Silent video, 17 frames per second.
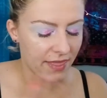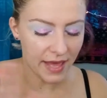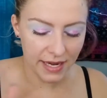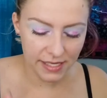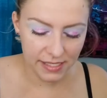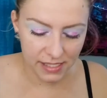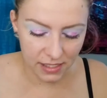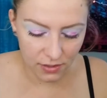is
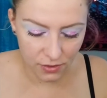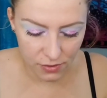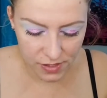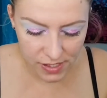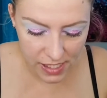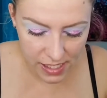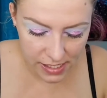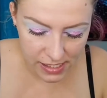the little
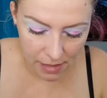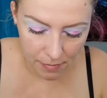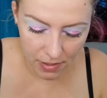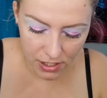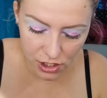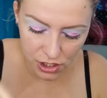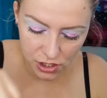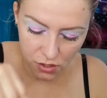seeds. I'm gonna
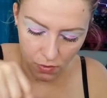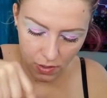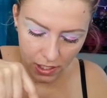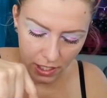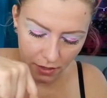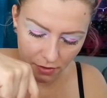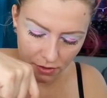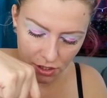just go in
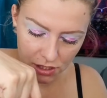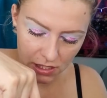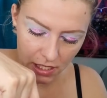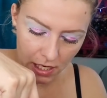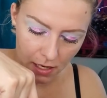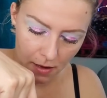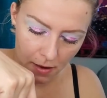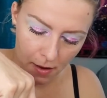here and just like
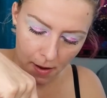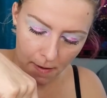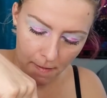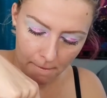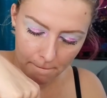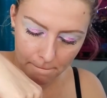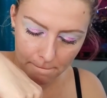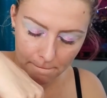
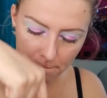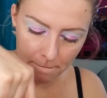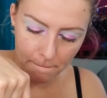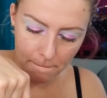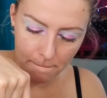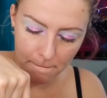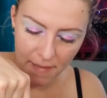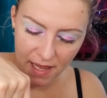
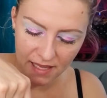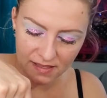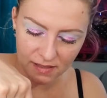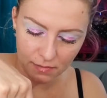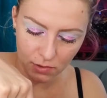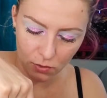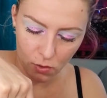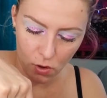make some
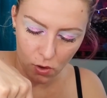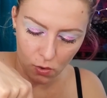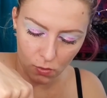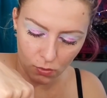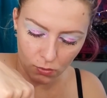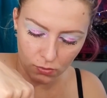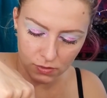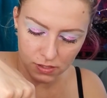little
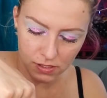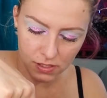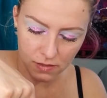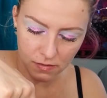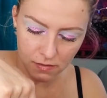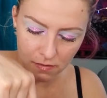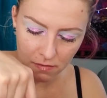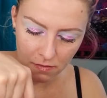holes
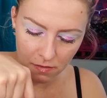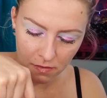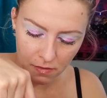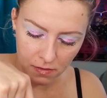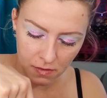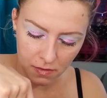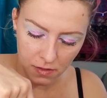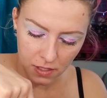
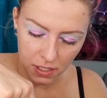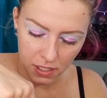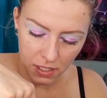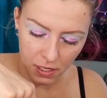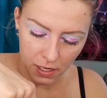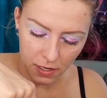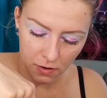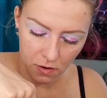
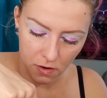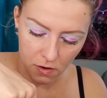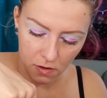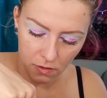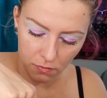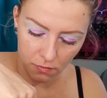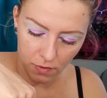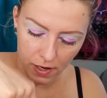kind of all
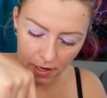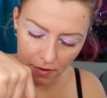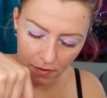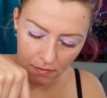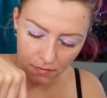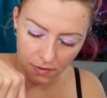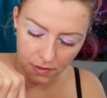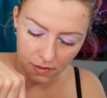
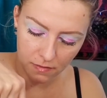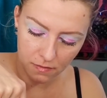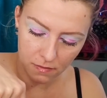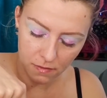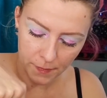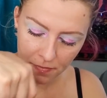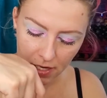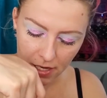around.
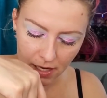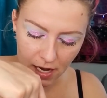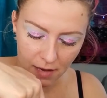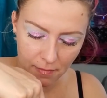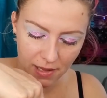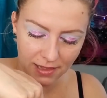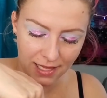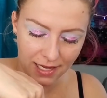I kind of
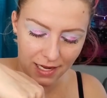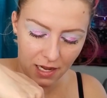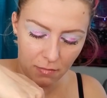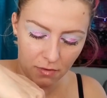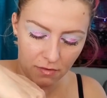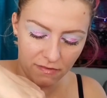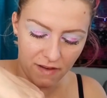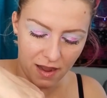made like a number
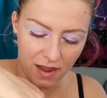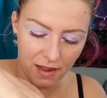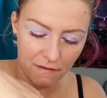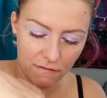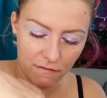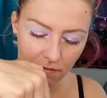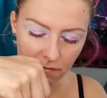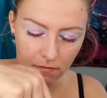5,
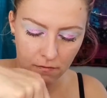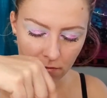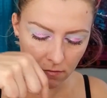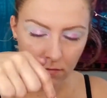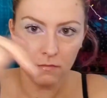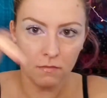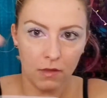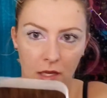
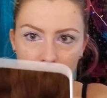like